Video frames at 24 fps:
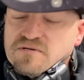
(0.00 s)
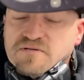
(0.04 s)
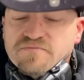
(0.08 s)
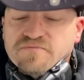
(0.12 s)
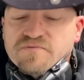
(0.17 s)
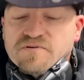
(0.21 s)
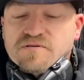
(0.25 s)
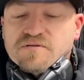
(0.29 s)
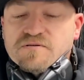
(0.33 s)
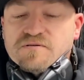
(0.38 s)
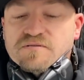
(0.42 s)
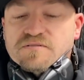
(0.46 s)

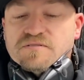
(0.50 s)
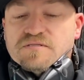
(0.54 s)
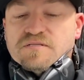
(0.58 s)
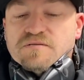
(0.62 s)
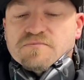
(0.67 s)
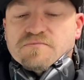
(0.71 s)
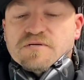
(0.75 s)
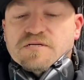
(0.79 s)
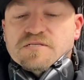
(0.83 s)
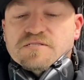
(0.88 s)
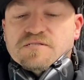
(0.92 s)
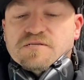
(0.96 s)
converter on the
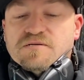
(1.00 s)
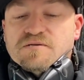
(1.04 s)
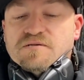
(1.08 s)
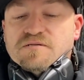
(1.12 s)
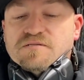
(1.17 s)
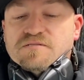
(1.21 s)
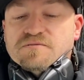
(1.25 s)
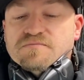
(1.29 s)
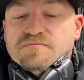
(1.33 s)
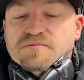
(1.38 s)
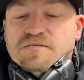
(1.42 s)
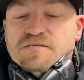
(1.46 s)
race
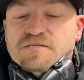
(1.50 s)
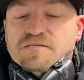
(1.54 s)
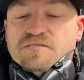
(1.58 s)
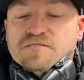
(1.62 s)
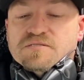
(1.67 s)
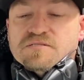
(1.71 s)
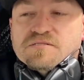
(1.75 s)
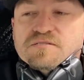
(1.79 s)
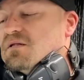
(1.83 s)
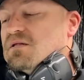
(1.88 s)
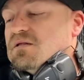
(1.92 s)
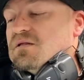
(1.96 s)
cars
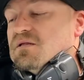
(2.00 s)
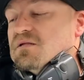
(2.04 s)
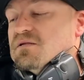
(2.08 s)
because